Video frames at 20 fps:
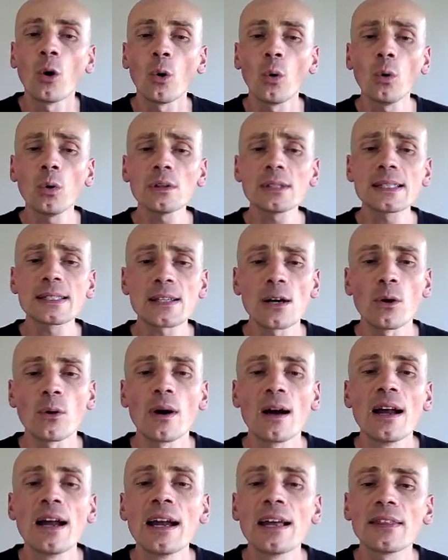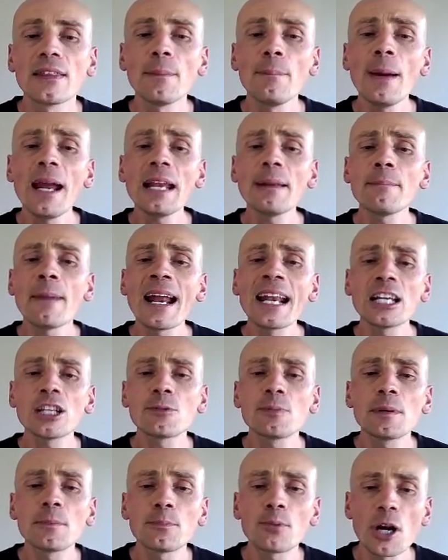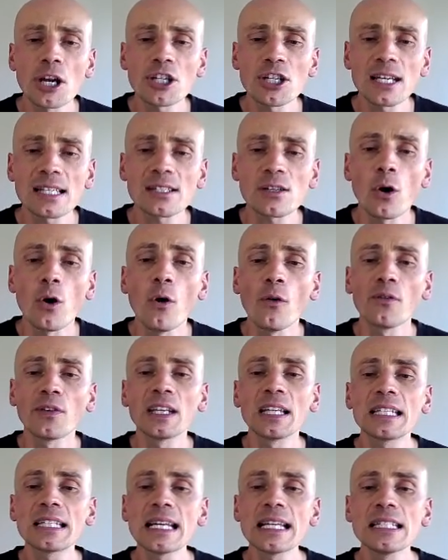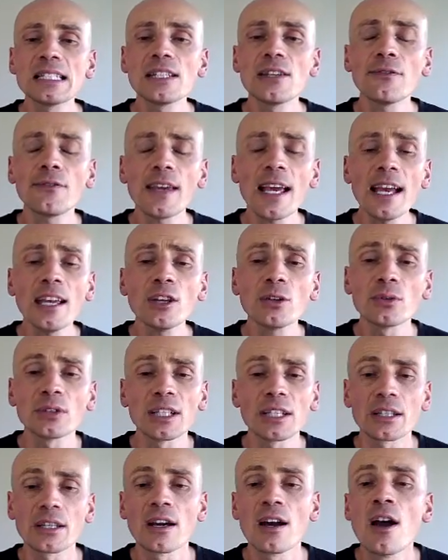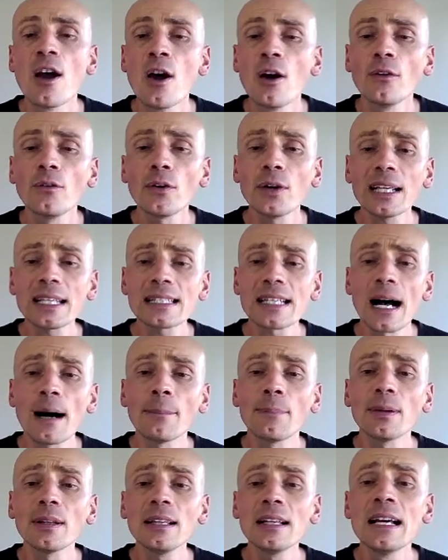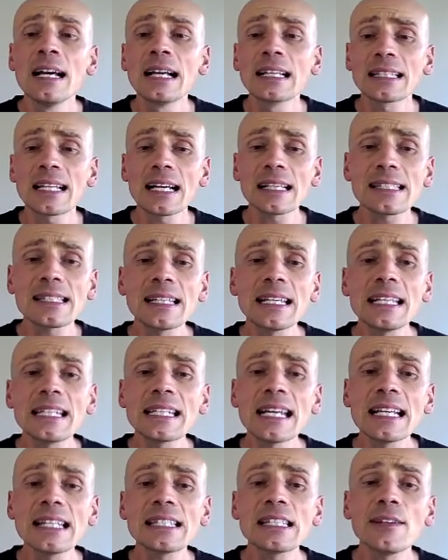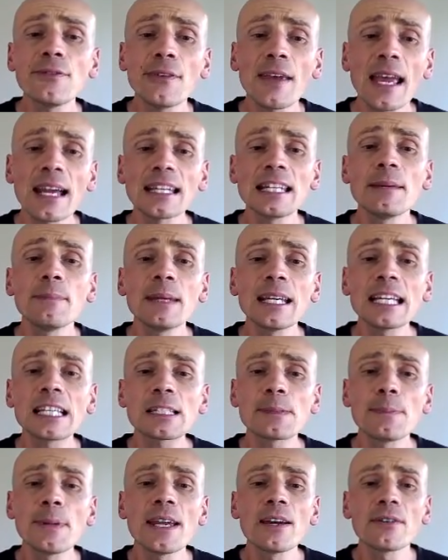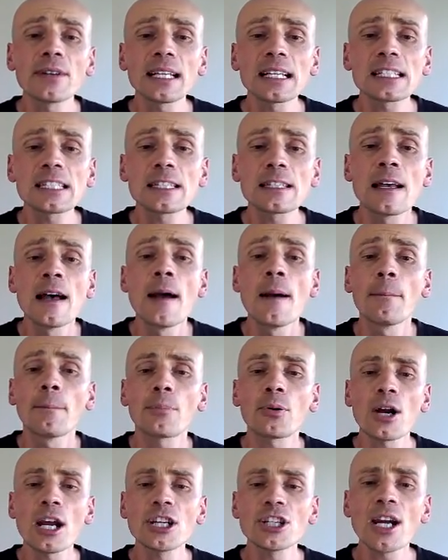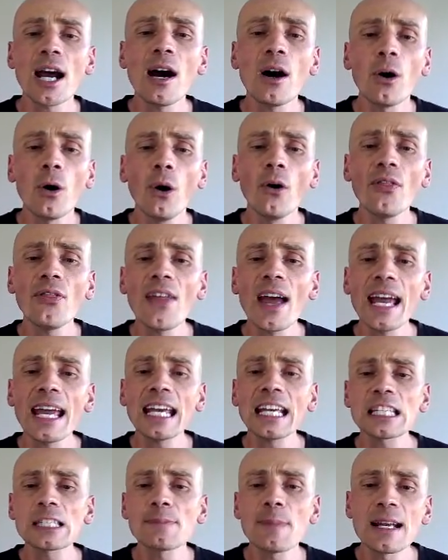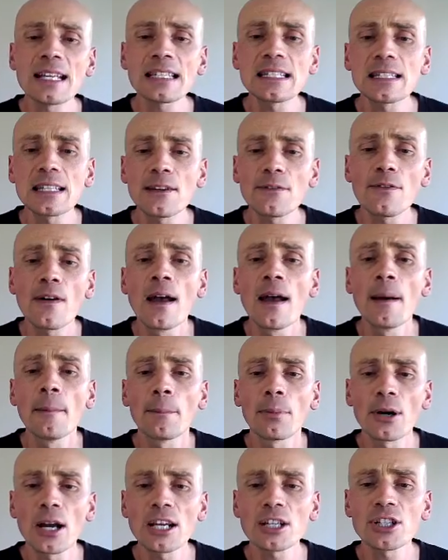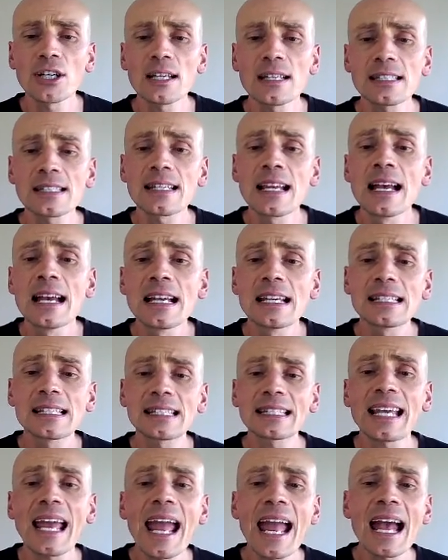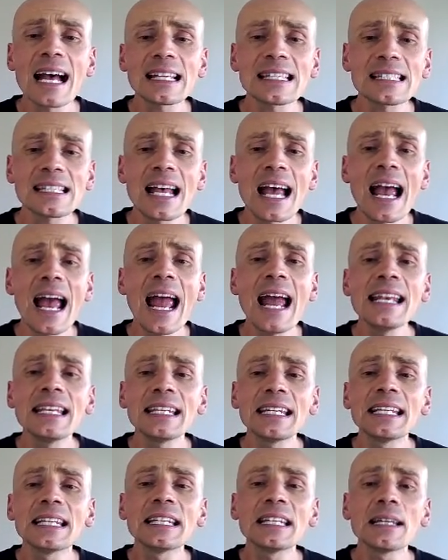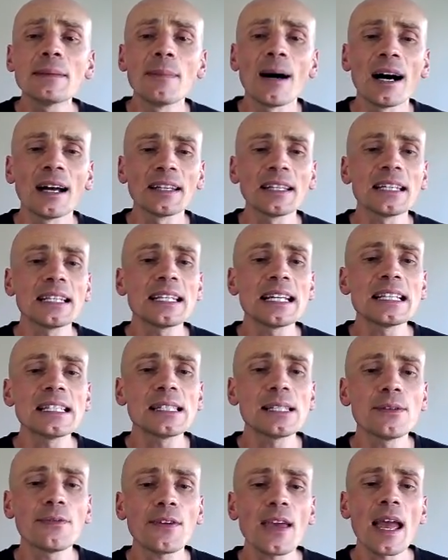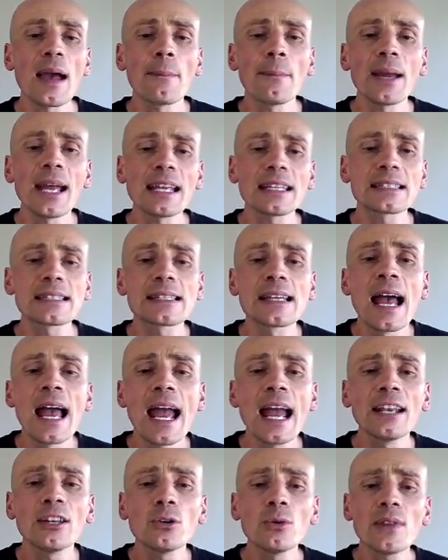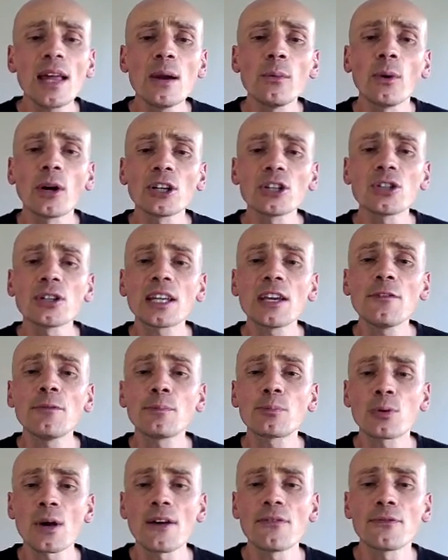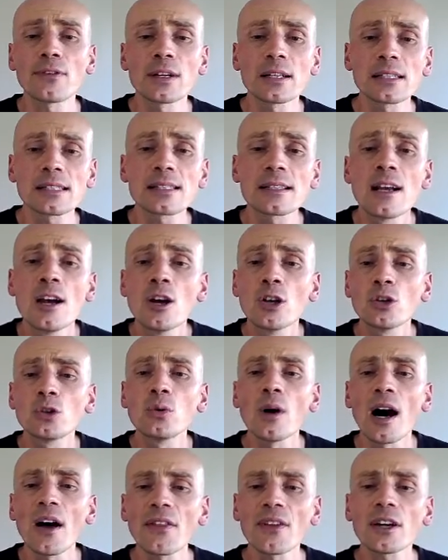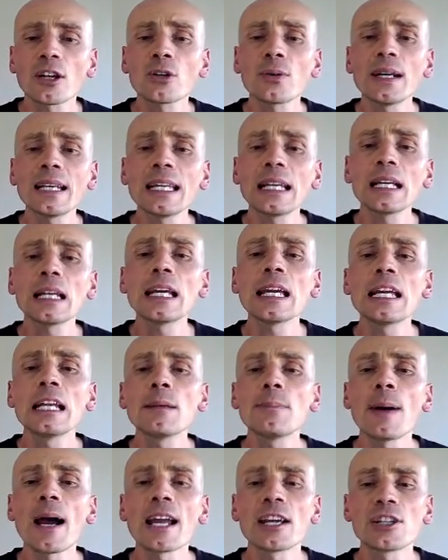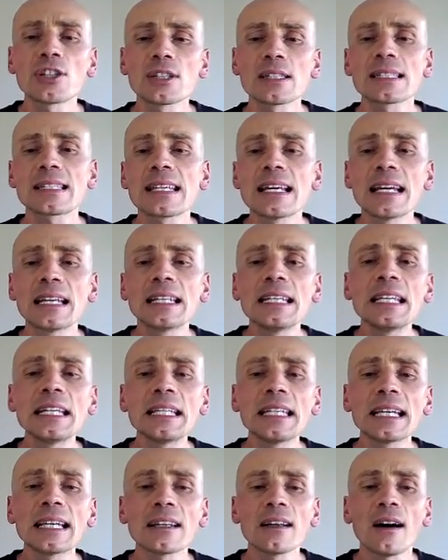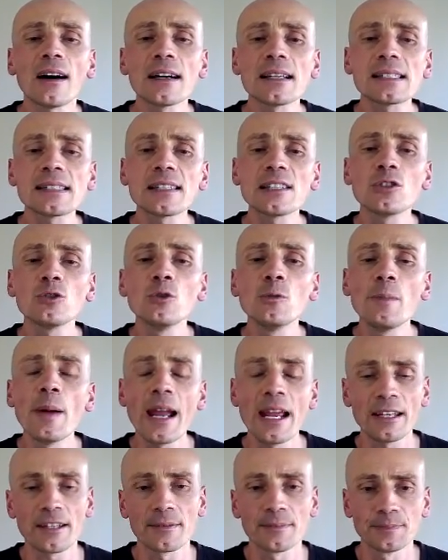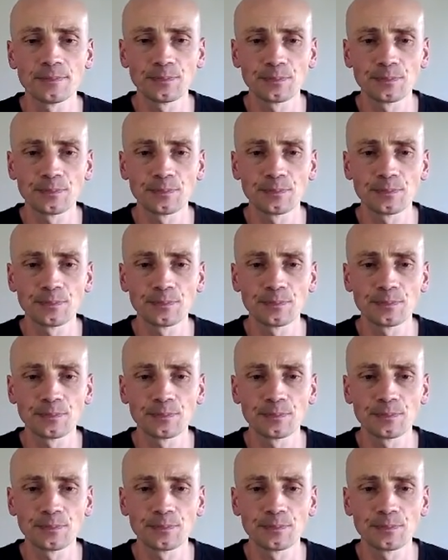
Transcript: Also, the bed management pressures of an intensive care unit. For example, does the intensive care team experience pressure on their expensive, precious, scarce and in-demand intensive care beds and do they want to give preference to other critically ill patients needing an ICU bed.